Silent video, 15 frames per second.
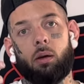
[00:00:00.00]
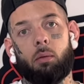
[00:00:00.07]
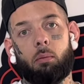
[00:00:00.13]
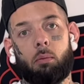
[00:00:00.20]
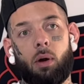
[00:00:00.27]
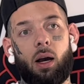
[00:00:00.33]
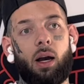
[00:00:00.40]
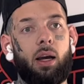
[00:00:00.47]

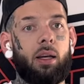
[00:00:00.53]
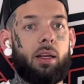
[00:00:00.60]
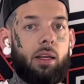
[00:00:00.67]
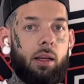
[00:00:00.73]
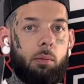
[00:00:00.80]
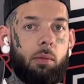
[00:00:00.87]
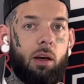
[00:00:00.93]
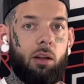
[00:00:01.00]
My
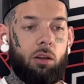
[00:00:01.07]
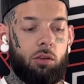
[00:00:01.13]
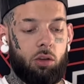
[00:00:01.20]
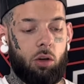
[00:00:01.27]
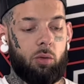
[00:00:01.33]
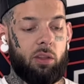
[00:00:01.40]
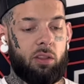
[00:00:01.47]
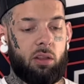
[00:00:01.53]
email is
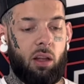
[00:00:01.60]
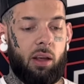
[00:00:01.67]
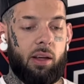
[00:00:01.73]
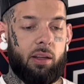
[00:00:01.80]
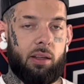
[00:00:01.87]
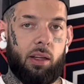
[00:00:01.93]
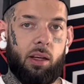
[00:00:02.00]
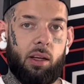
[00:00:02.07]
always
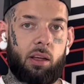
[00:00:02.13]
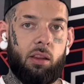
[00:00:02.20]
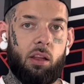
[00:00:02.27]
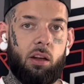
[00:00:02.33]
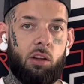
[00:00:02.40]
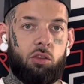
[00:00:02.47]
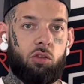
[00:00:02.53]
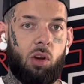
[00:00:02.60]
linked in the
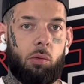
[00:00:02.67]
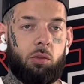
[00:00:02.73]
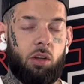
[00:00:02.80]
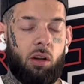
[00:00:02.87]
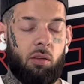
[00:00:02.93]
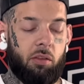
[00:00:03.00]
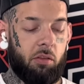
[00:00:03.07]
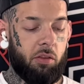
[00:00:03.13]
description
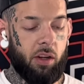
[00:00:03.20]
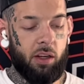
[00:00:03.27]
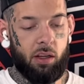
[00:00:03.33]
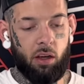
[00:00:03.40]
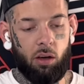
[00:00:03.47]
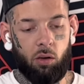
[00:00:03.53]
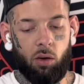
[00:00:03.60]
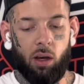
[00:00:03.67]
of the
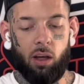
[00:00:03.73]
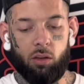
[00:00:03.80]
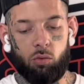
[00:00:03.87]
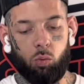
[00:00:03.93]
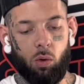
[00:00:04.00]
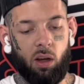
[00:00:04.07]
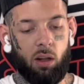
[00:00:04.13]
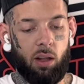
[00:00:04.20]
video, as
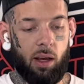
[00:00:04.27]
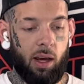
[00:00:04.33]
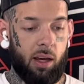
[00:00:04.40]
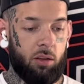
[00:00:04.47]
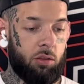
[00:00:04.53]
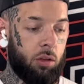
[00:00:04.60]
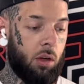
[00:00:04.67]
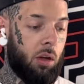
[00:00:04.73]
well
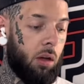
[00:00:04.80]
as